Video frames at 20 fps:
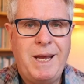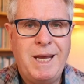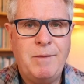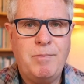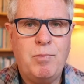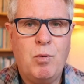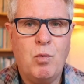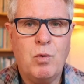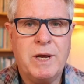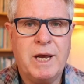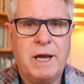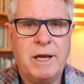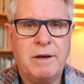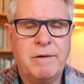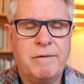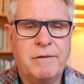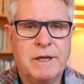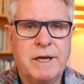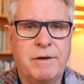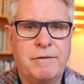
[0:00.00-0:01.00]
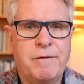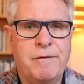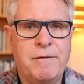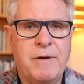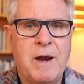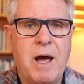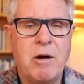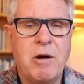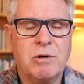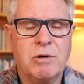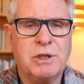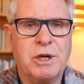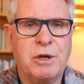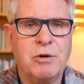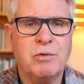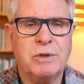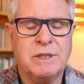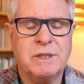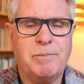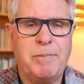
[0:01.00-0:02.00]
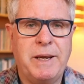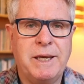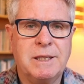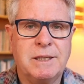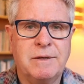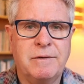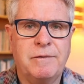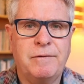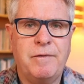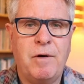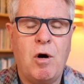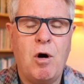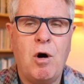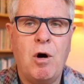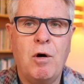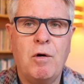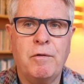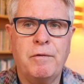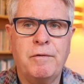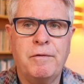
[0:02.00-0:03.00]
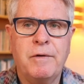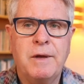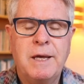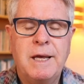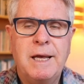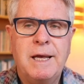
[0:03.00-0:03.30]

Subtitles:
people can flourish irrespective of